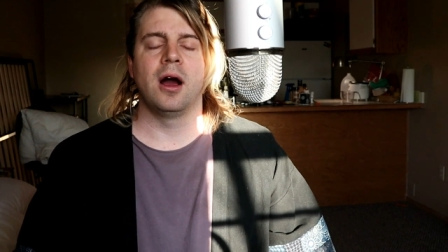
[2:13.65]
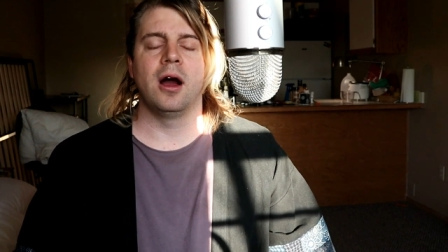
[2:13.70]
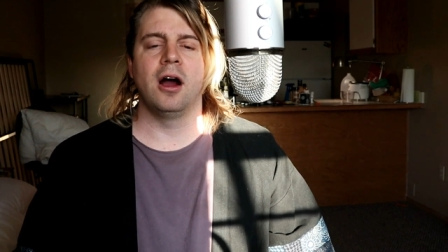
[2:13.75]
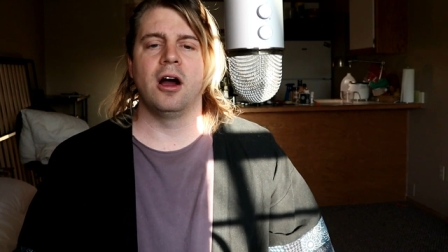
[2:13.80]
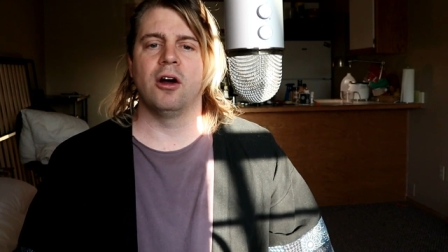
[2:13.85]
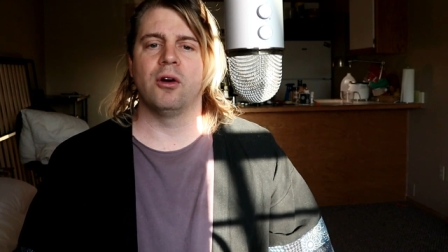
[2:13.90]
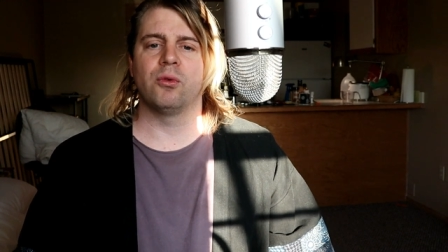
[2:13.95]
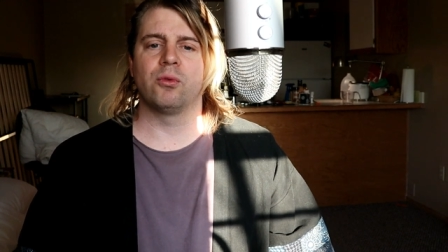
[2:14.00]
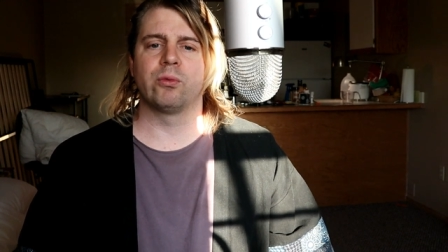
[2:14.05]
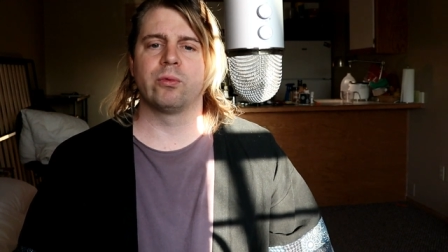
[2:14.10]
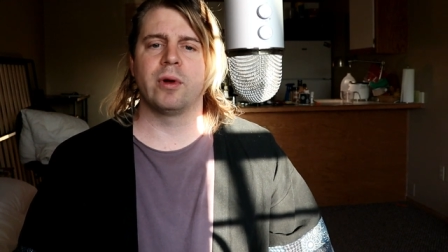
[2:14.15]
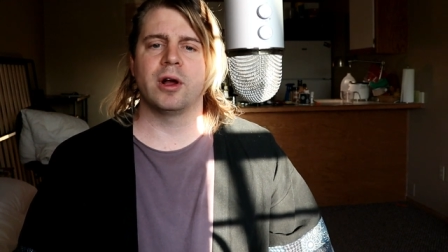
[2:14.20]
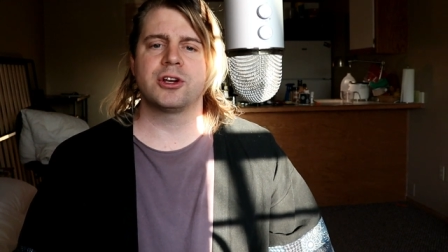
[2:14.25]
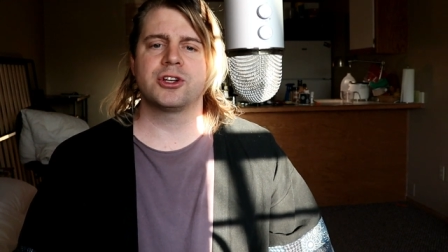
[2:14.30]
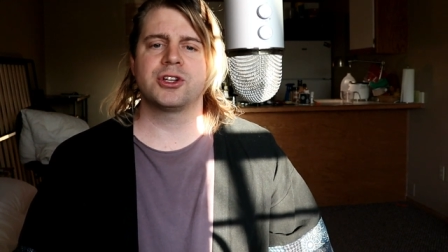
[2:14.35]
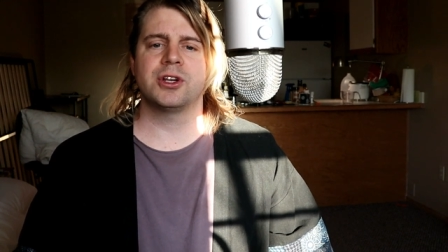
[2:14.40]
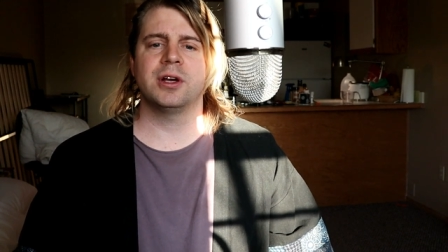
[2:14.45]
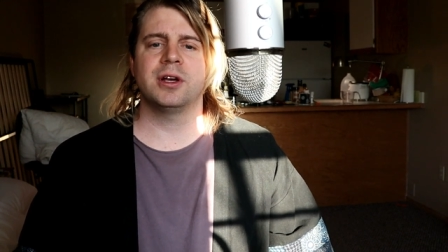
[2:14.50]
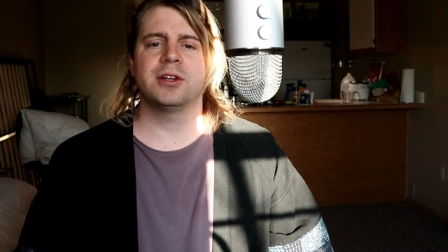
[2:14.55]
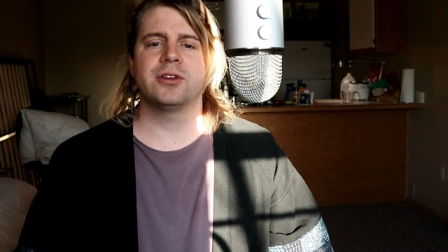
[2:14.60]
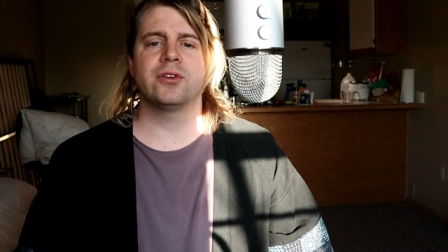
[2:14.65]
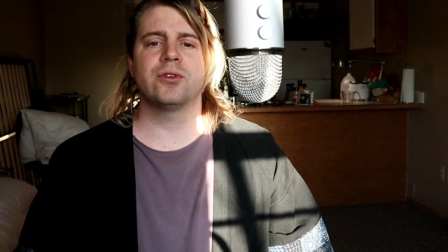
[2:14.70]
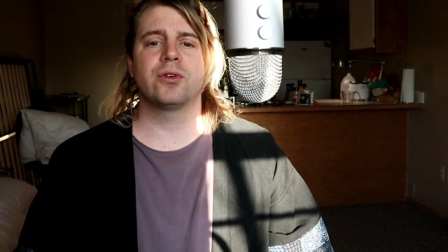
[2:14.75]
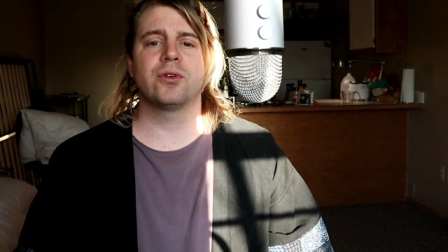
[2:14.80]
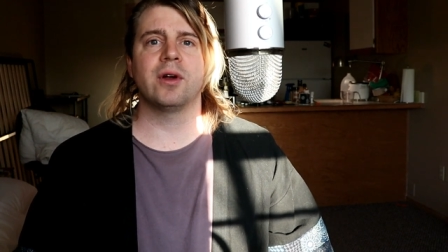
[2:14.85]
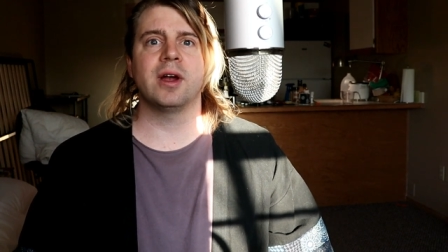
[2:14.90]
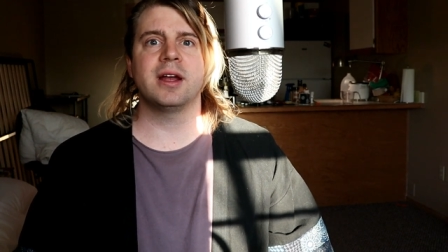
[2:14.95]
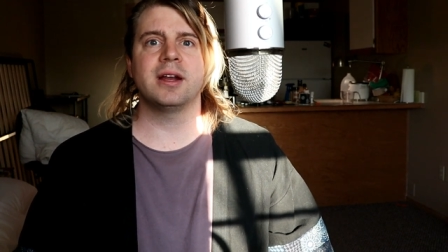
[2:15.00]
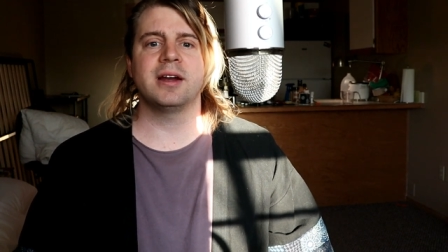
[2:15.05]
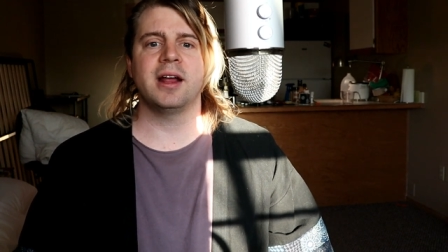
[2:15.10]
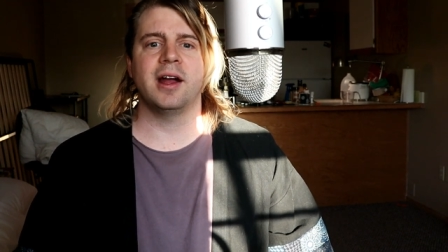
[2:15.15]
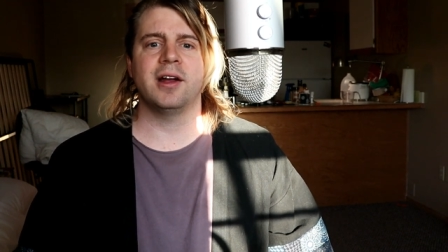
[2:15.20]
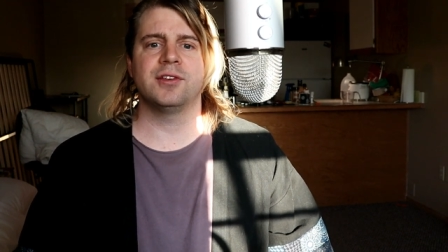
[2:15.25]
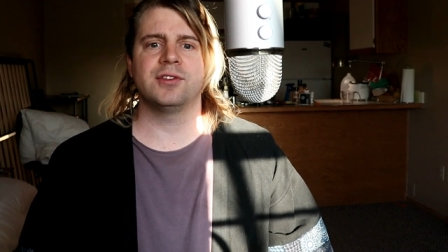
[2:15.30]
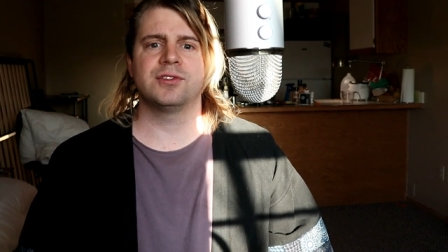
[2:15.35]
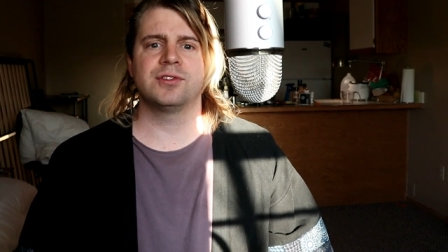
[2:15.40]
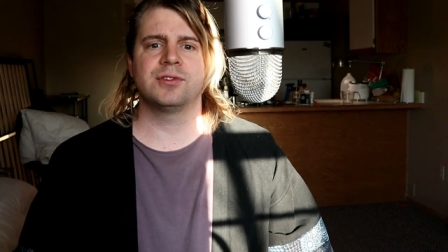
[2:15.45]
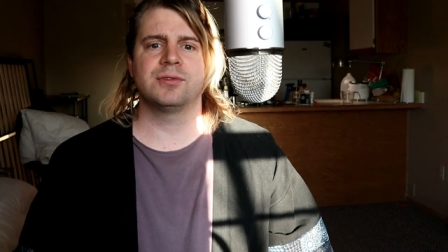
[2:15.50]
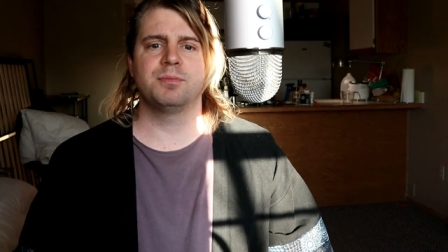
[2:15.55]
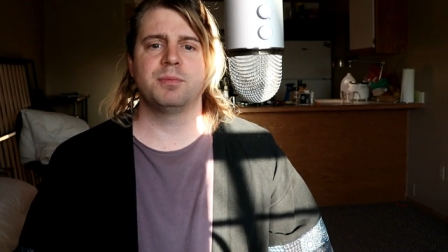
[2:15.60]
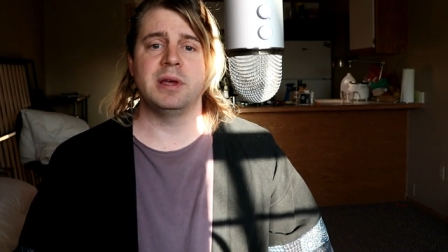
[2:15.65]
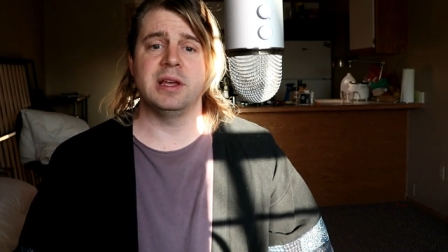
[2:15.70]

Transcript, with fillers: Uh, Russia and Ukraine has